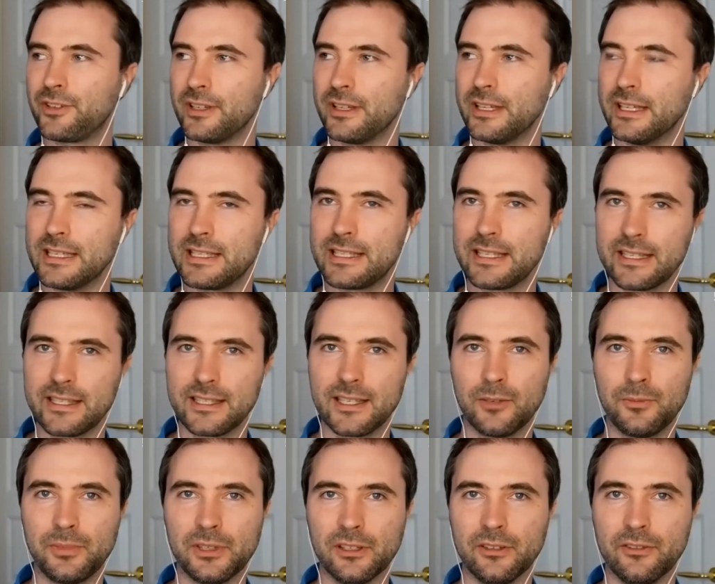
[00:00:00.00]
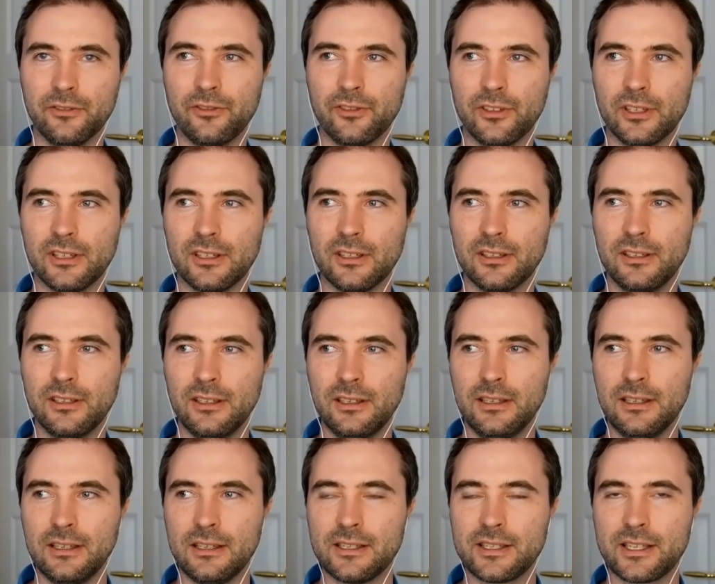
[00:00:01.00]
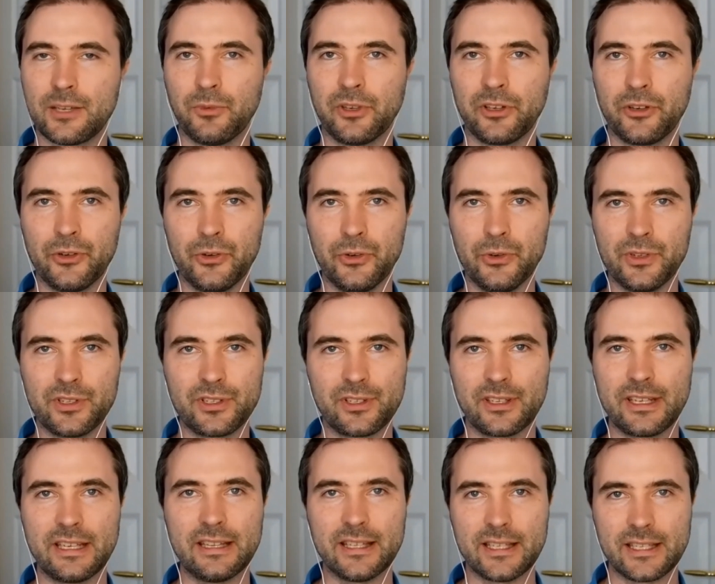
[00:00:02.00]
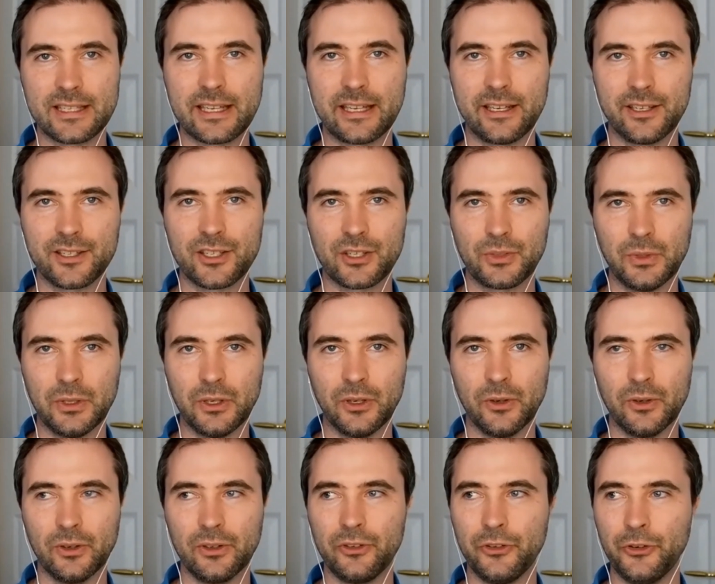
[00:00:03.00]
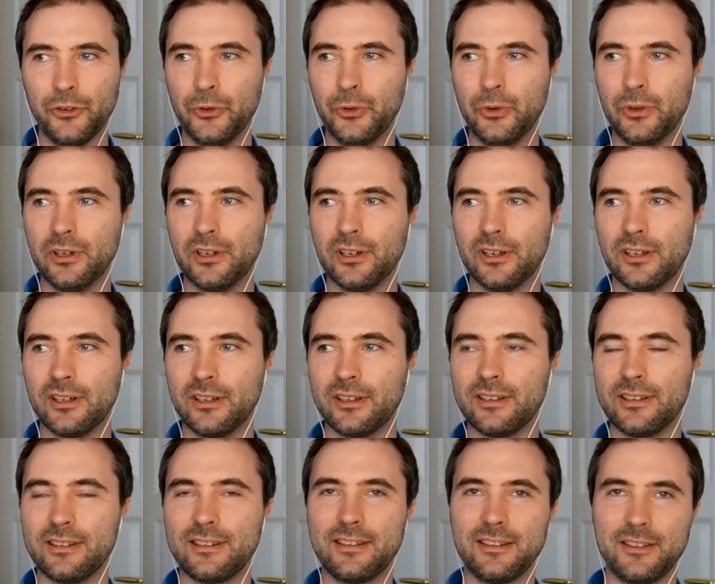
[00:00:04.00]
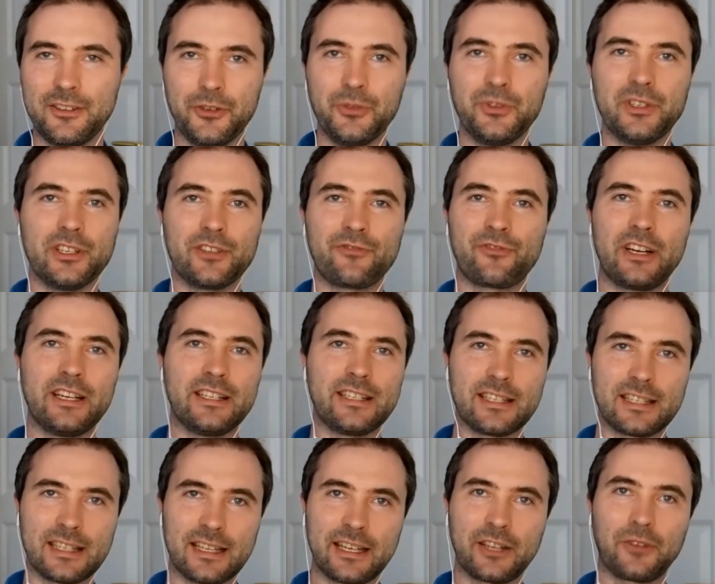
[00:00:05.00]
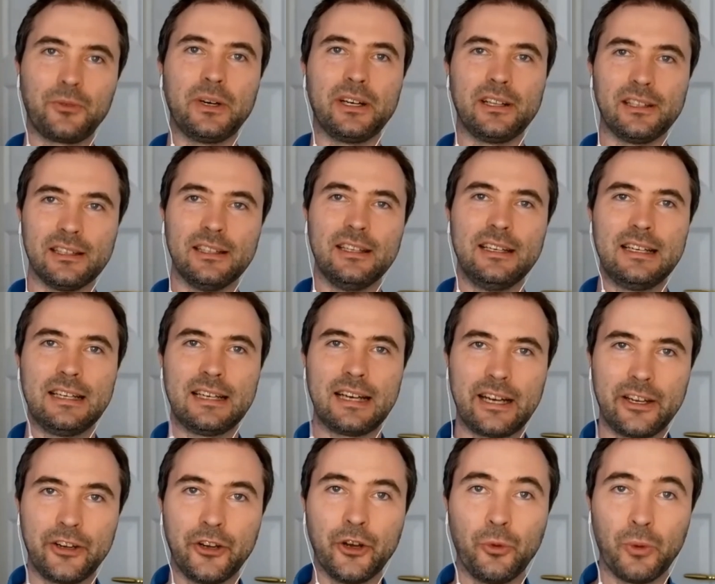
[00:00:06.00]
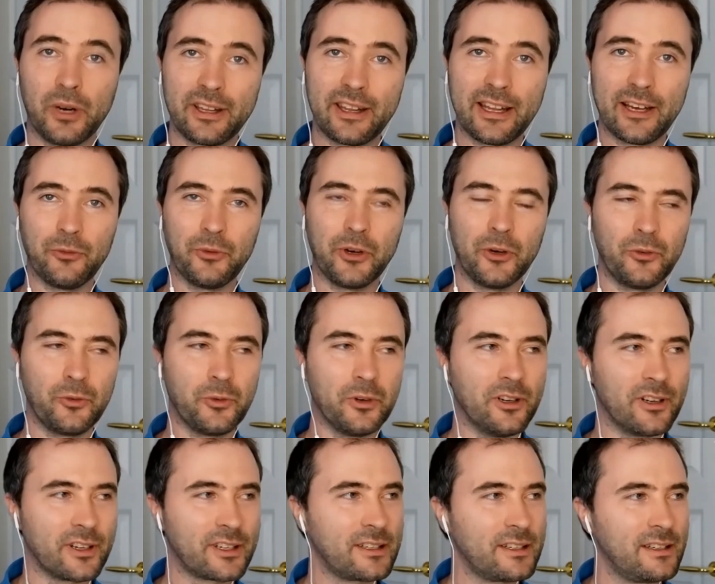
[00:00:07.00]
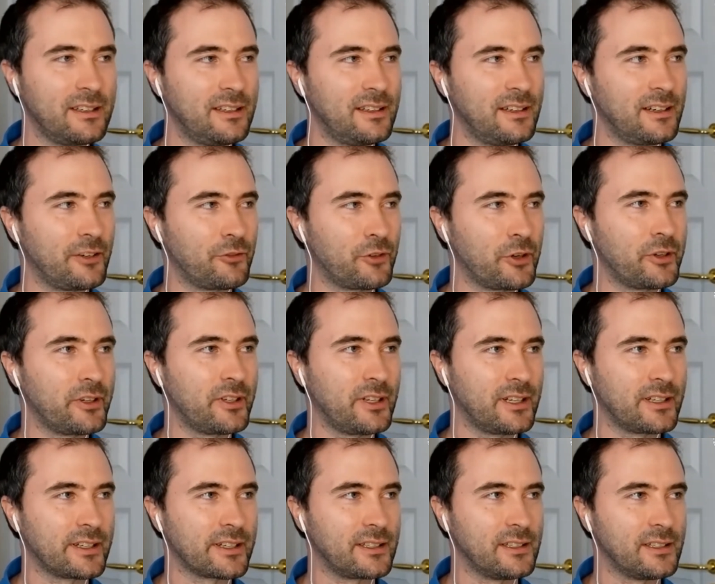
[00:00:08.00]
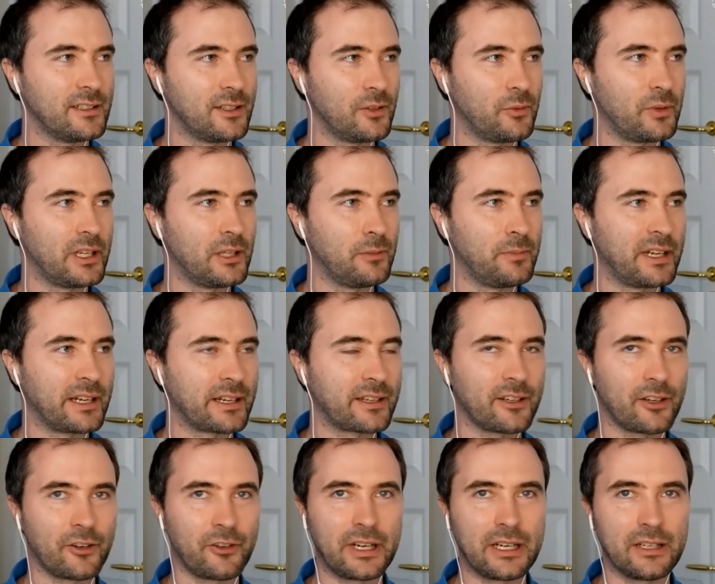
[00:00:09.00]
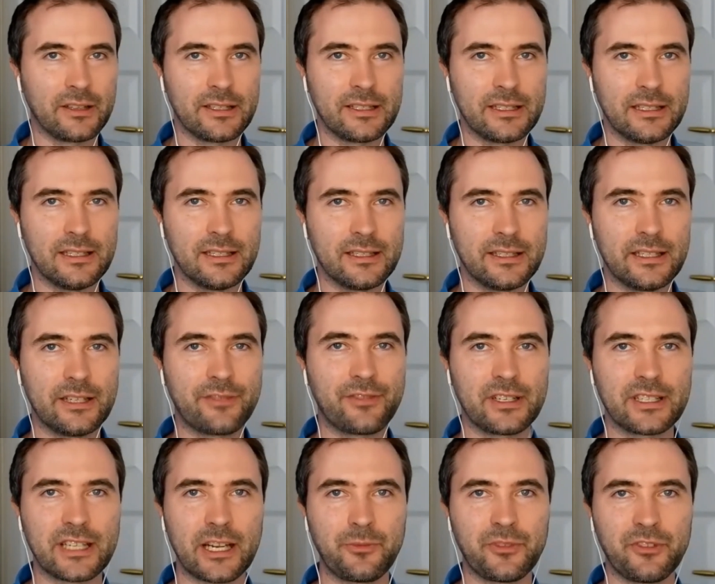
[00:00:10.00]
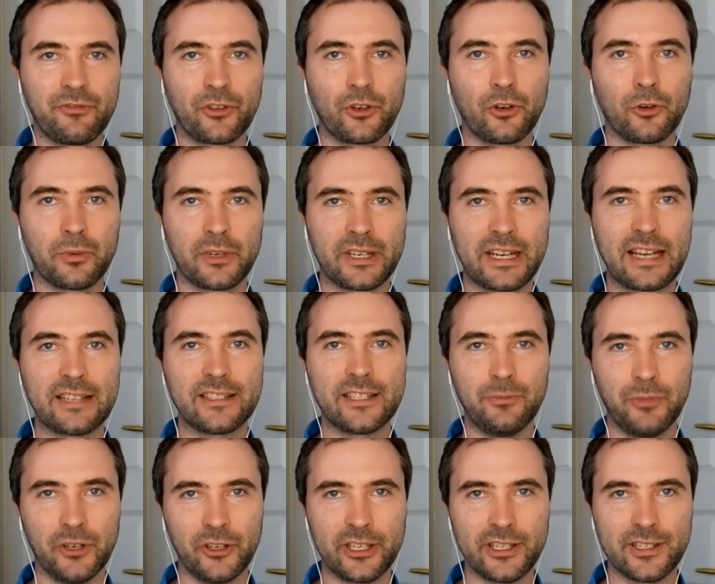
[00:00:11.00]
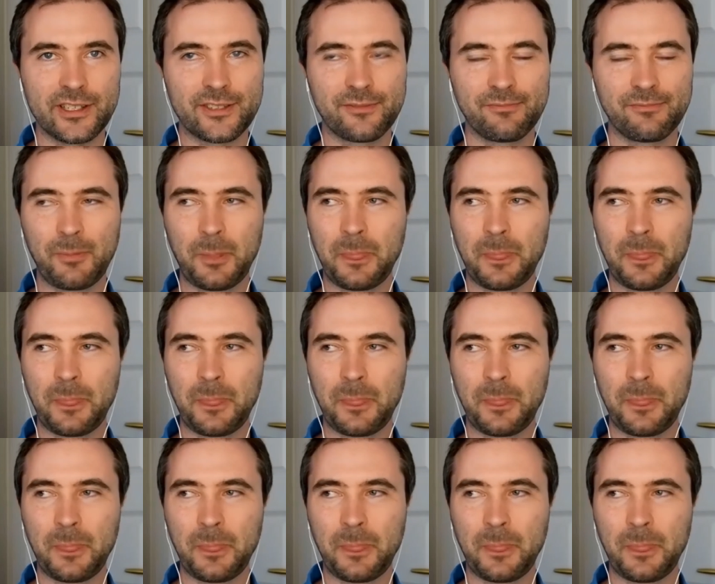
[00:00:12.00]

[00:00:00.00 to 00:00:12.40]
this example of someone who's in the status quo who uses phrases like, well, I know why that won't work. I wrote an article a while back around the different types of corporate antibodies.